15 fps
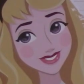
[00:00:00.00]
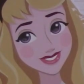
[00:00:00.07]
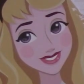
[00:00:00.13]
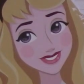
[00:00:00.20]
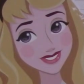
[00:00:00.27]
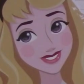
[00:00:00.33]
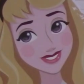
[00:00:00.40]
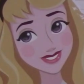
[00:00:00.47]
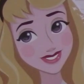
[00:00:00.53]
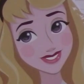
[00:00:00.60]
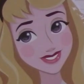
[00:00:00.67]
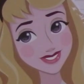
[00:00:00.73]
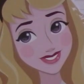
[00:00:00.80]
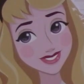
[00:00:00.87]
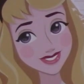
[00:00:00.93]
I didn't really
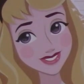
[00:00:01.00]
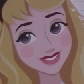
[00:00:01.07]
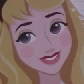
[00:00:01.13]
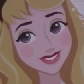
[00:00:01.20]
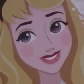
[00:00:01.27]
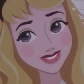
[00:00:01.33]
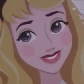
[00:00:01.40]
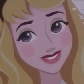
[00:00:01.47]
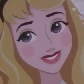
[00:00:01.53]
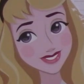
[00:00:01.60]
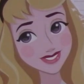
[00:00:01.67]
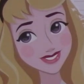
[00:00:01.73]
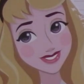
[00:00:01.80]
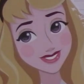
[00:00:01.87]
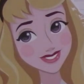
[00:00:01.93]
orient myself first
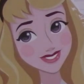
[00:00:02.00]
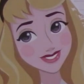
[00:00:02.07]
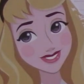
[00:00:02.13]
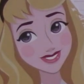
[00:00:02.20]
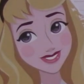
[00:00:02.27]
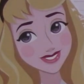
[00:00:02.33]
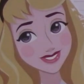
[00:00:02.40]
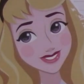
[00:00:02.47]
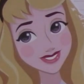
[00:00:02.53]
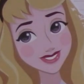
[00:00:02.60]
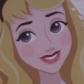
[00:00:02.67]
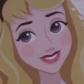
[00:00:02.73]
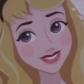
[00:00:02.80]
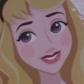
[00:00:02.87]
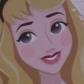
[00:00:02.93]
before I started fussy
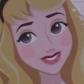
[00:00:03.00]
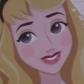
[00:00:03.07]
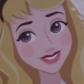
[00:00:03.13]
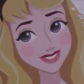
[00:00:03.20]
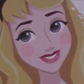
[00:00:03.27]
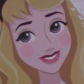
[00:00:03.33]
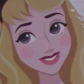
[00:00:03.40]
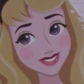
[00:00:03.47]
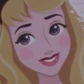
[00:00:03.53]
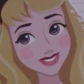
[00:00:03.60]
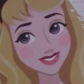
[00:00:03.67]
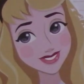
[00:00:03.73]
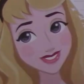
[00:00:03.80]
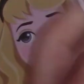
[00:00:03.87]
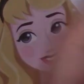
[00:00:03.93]
cutting, so
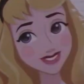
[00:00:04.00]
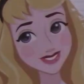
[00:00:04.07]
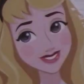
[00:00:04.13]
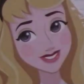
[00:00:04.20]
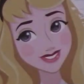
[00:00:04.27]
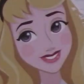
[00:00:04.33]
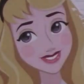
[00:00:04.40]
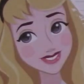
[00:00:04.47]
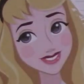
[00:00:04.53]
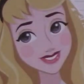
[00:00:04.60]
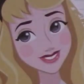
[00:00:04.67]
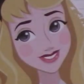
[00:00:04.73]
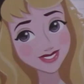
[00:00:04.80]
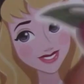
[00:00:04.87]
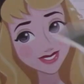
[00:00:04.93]

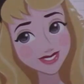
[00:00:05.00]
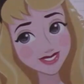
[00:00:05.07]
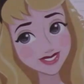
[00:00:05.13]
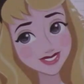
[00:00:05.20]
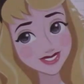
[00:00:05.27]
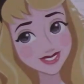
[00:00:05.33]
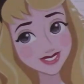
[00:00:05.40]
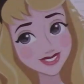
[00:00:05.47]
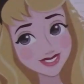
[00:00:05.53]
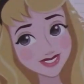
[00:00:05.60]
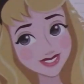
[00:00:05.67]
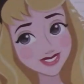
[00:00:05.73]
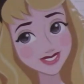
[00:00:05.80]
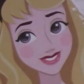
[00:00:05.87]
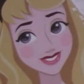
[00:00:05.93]
probably should have done that first.
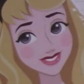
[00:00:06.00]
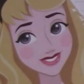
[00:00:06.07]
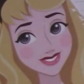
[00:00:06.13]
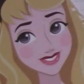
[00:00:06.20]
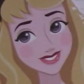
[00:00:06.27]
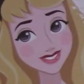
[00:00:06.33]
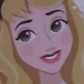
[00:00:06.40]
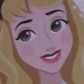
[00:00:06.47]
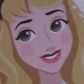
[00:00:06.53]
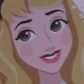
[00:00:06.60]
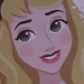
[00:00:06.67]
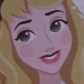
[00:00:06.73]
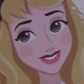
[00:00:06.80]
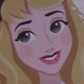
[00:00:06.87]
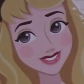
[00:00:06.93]
All right, so let's take a look here.